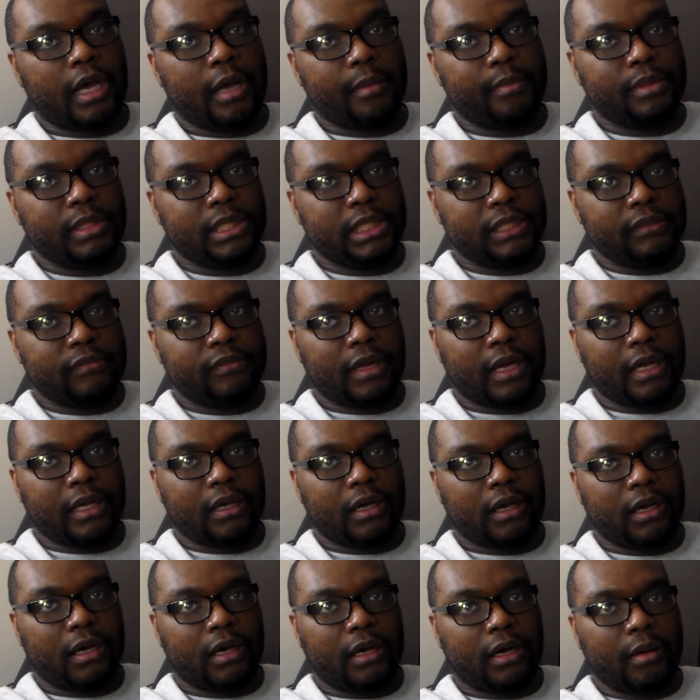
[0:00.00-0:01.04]
I believe,
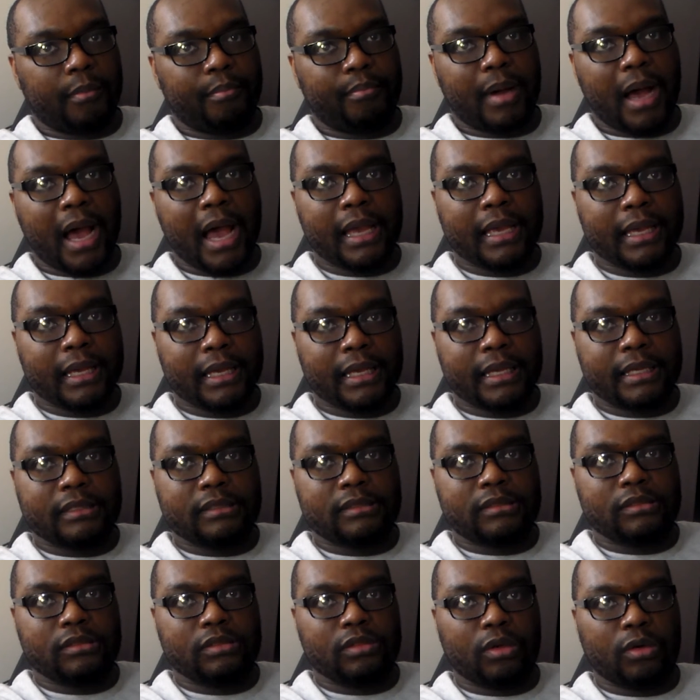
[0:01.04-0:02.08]
like,
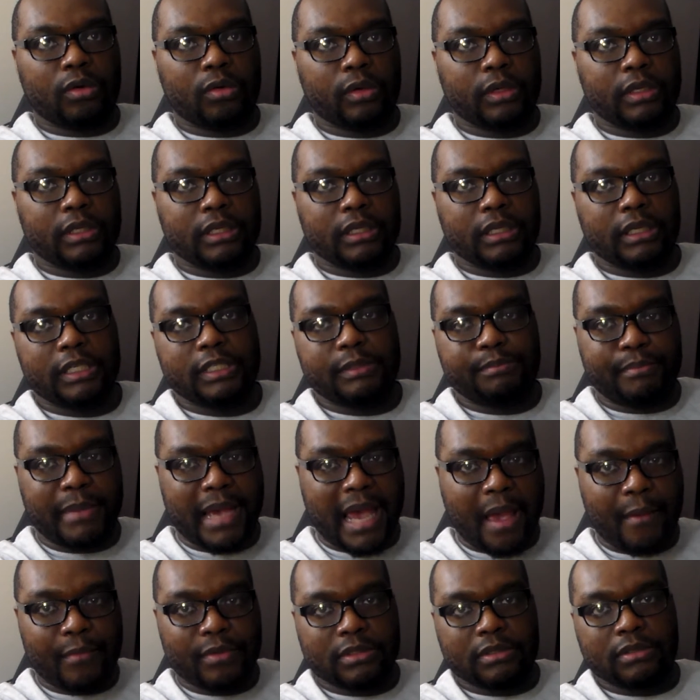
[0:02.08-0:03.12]
Baez, you know, his
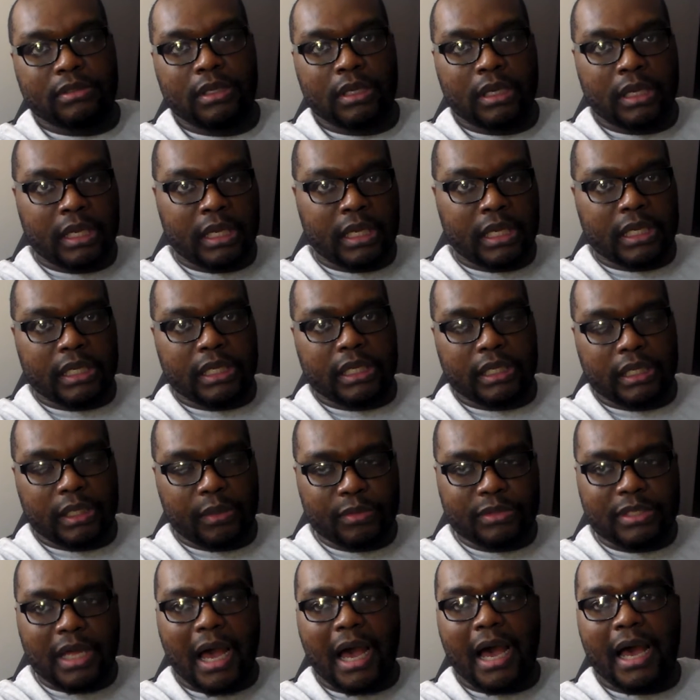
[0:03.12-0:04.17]
bat was...
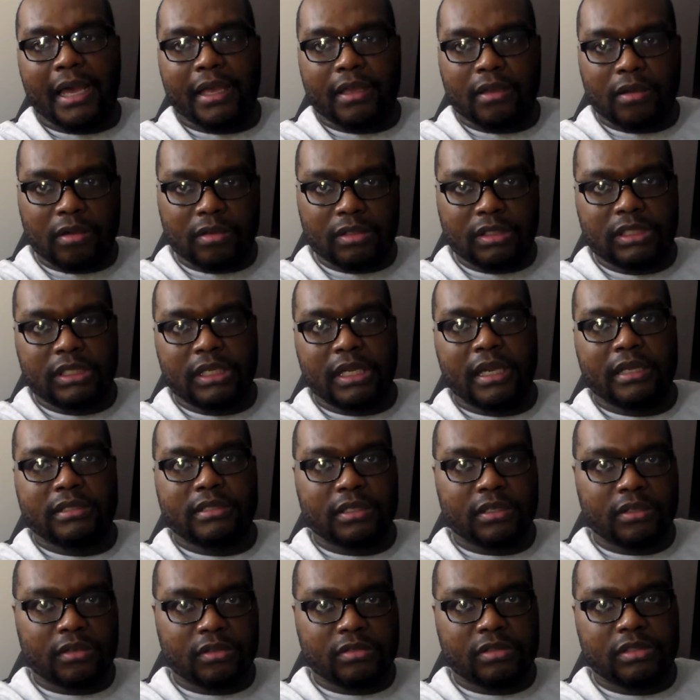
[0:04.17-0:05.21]
He was hot
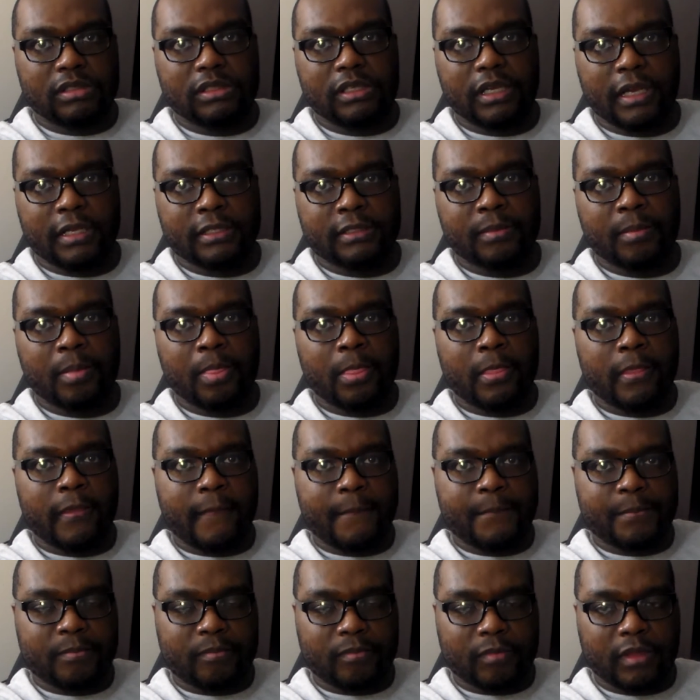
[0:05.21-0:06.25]
LDS, LCS.
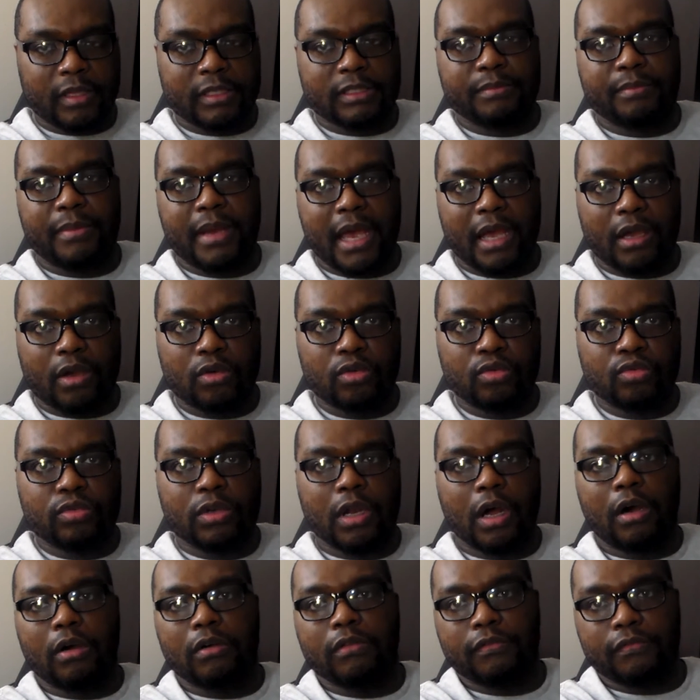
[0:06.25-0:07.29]
His bat
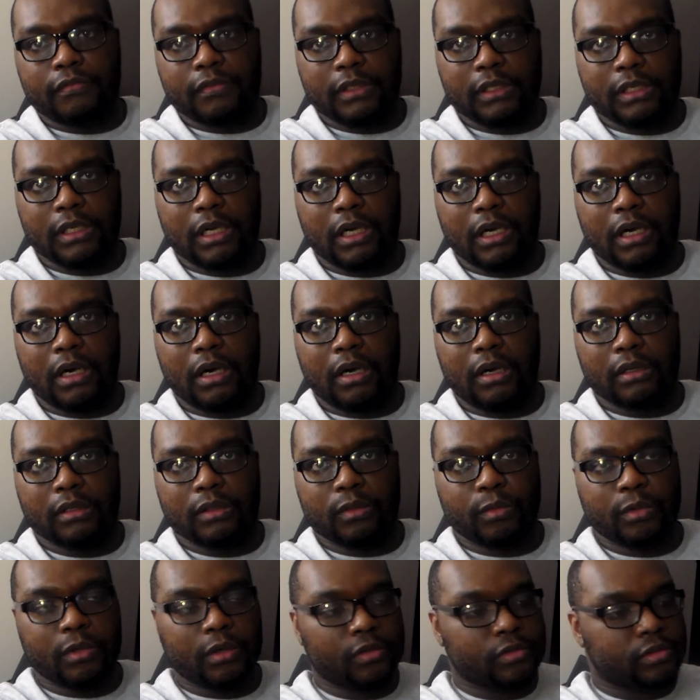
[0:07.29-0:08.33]
cooled off in
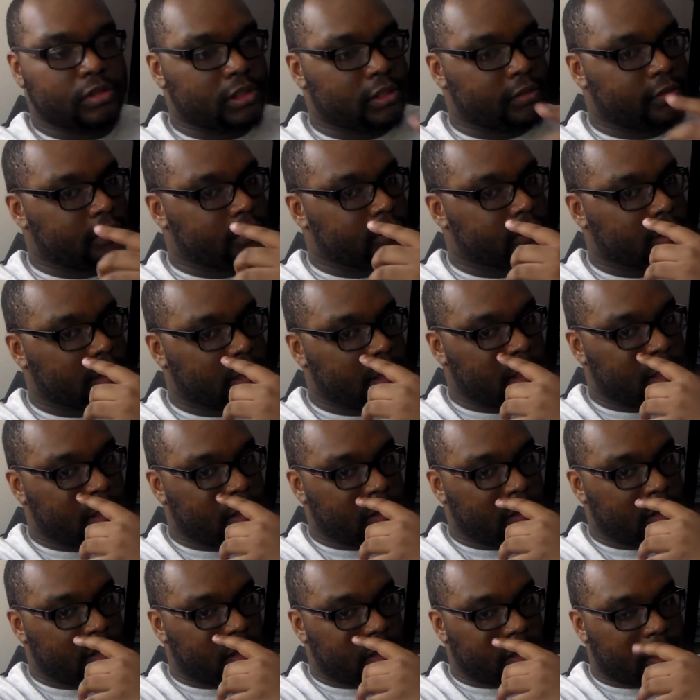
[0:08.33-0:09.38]
the World Series.
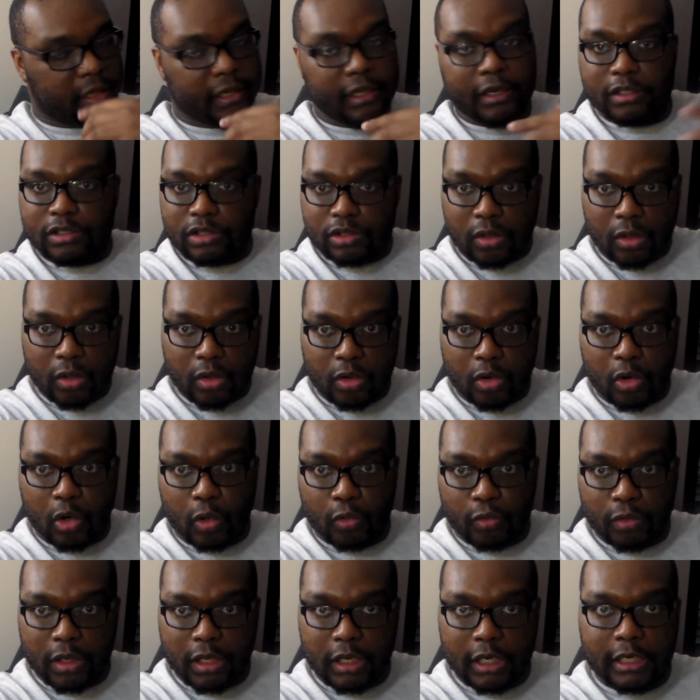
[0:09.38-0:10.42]
Hit a solo
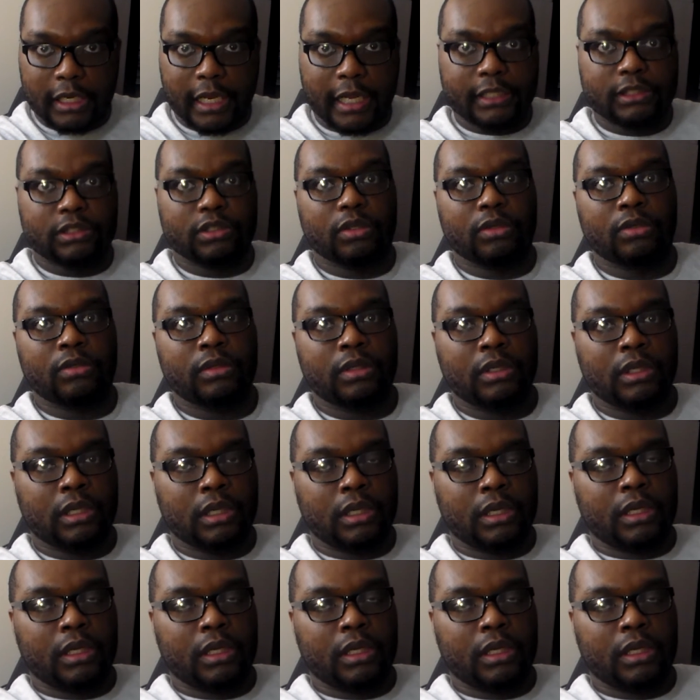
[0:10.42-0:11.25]
home run tonight, though.